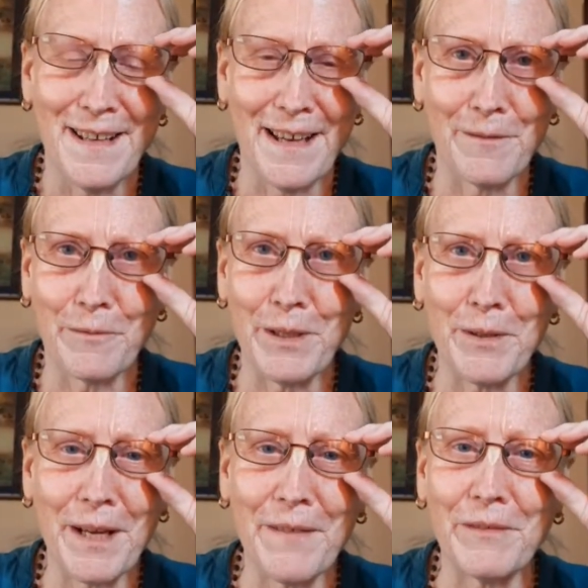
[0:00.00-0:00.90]
and we
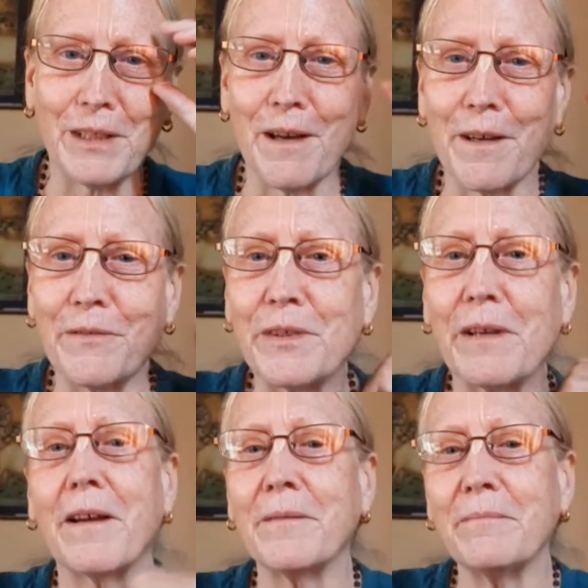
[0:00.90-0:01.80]
don't have a lot of
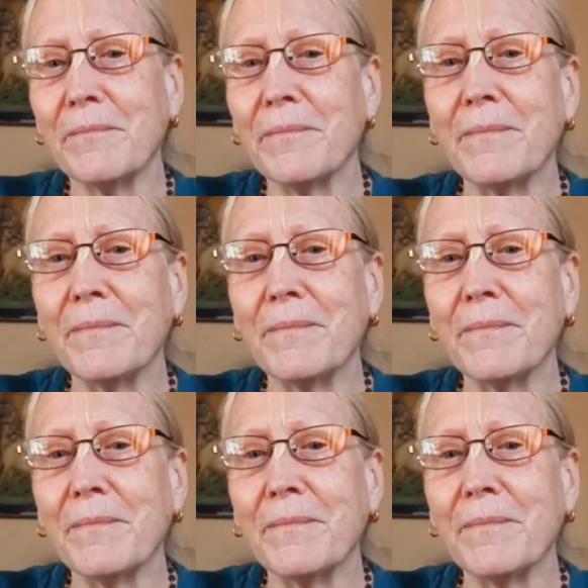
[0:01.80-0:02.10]
time.